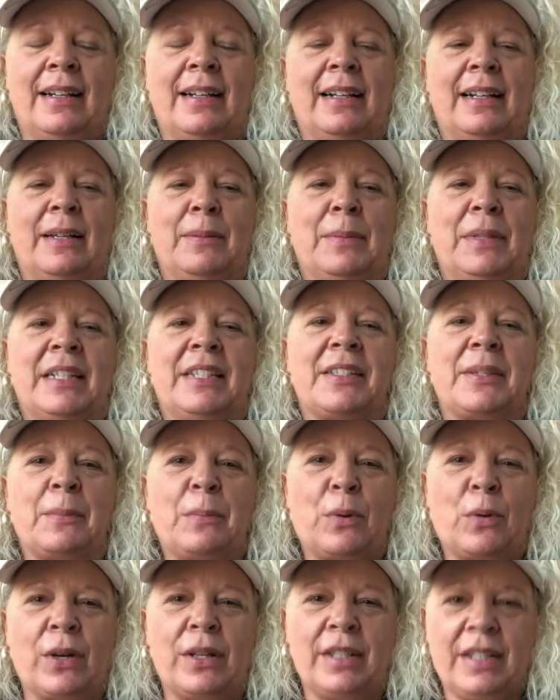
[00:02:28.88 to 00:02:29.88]
And it's
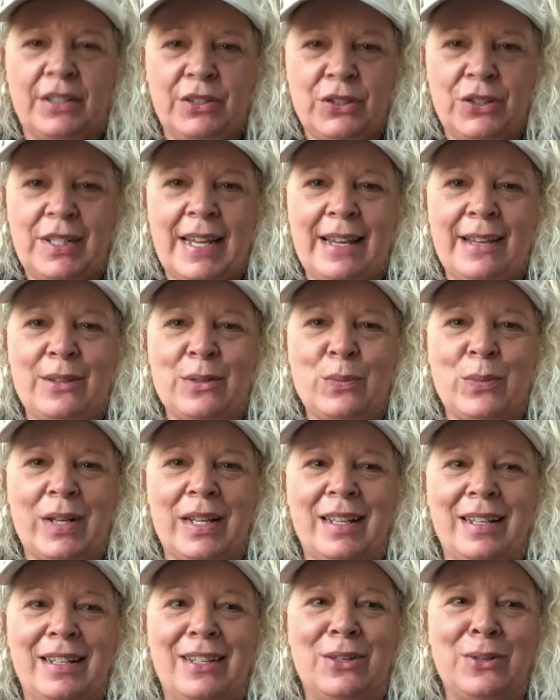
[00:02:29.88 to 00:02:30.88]
important to understand
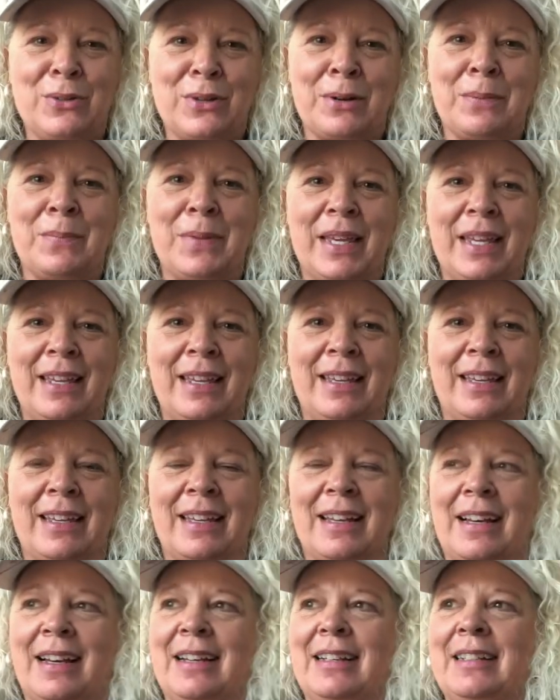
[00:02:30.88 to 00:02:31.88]
when you are
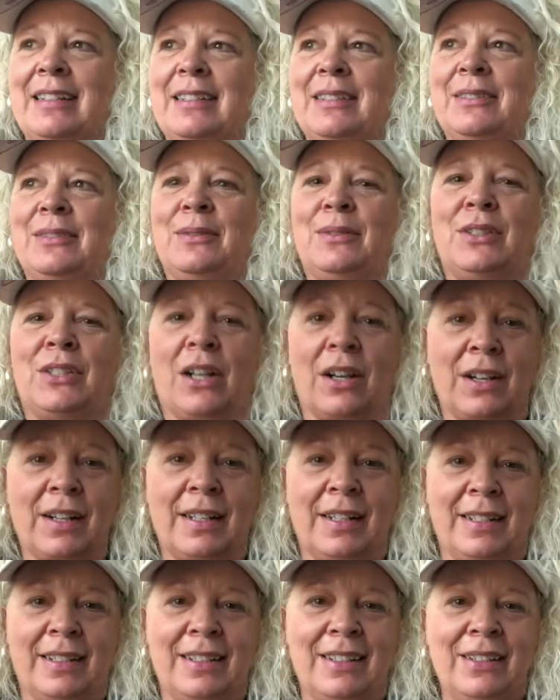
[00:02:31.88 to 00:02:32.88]
being
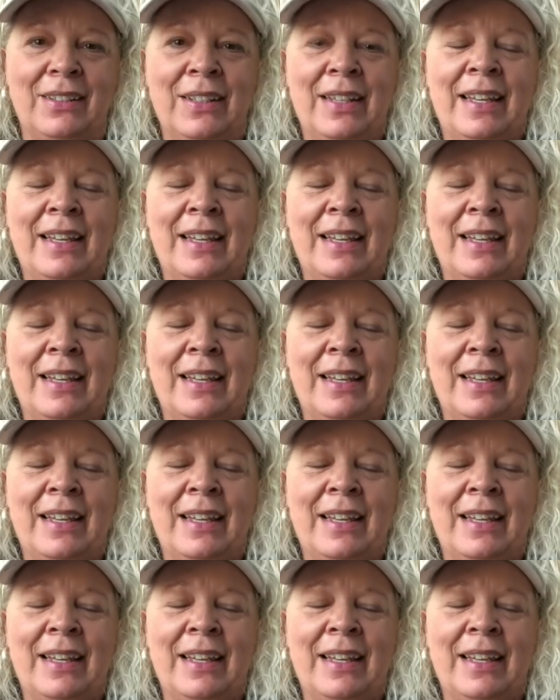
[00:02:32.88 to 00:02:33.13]
targeted,